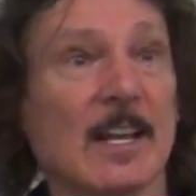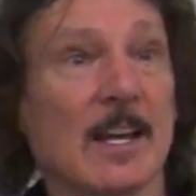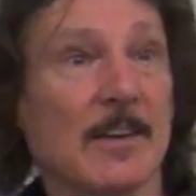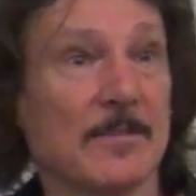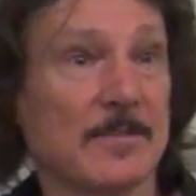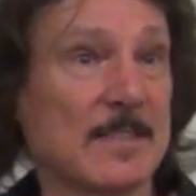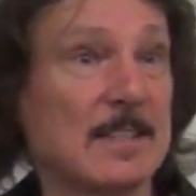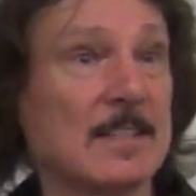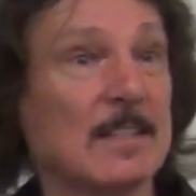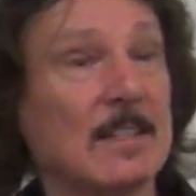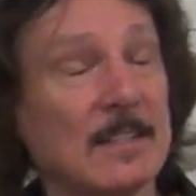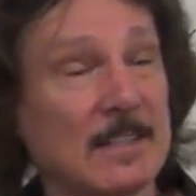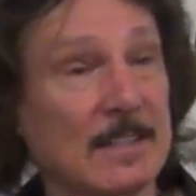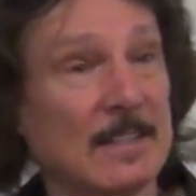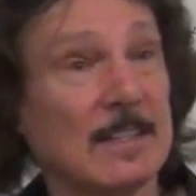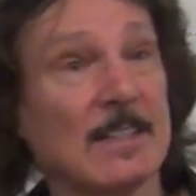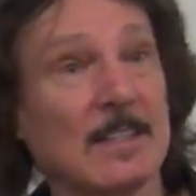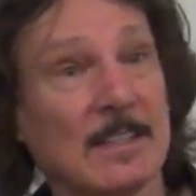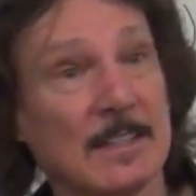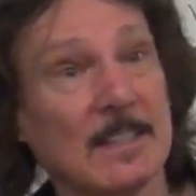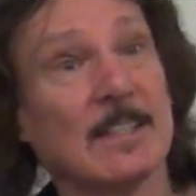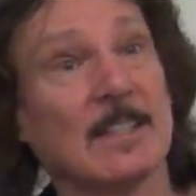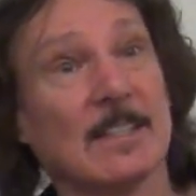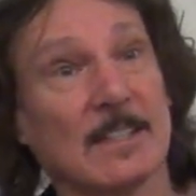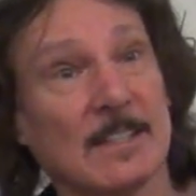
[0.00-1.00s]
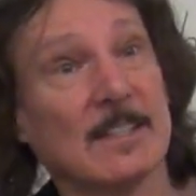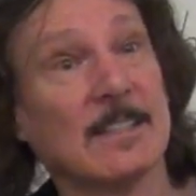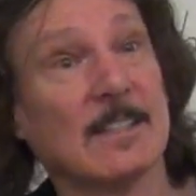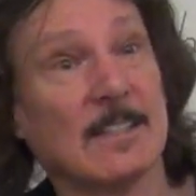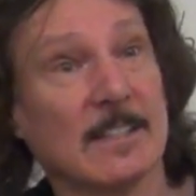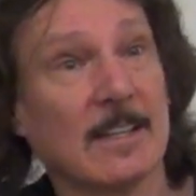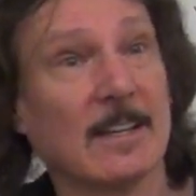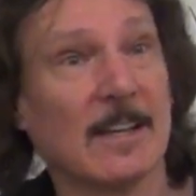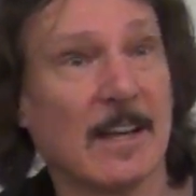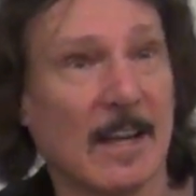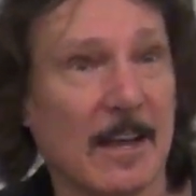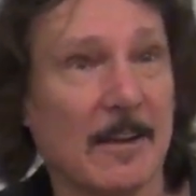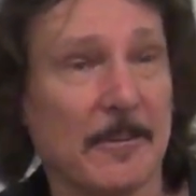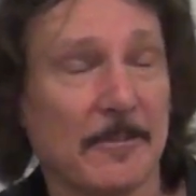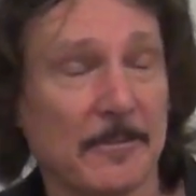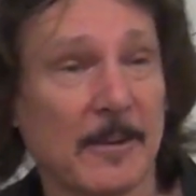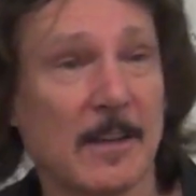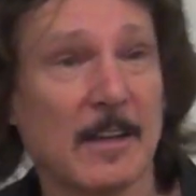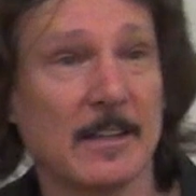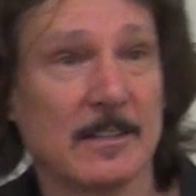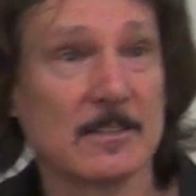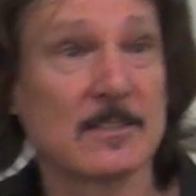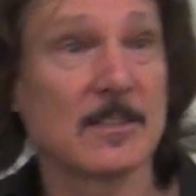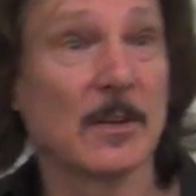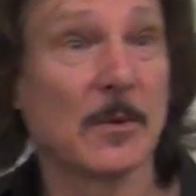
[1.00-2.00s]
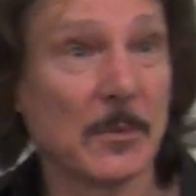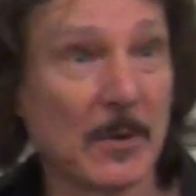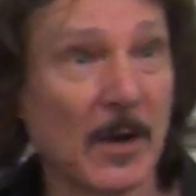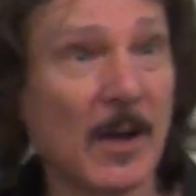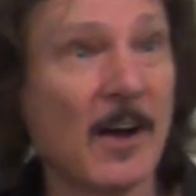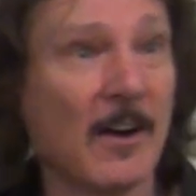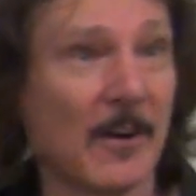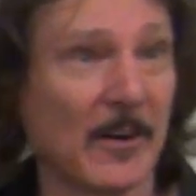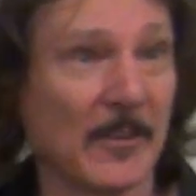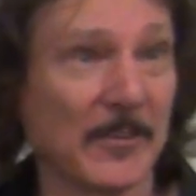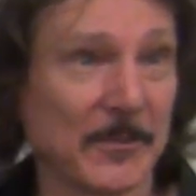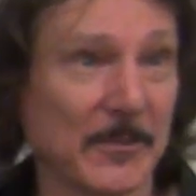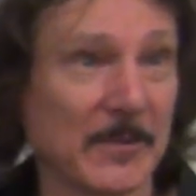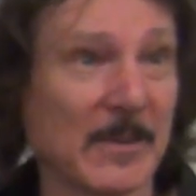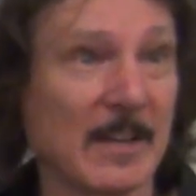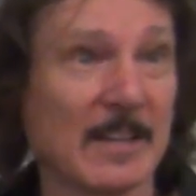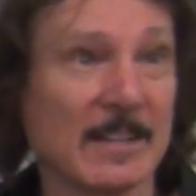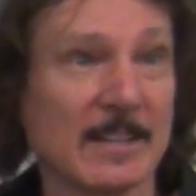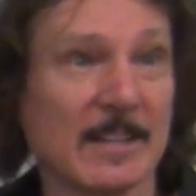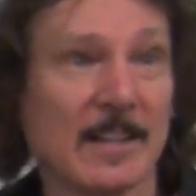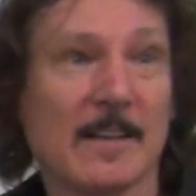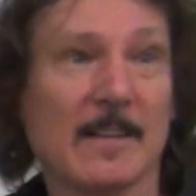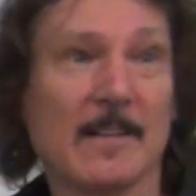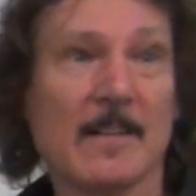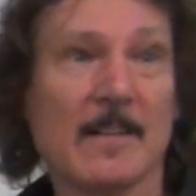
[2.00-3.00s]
have C, D, E, F, and so on, right?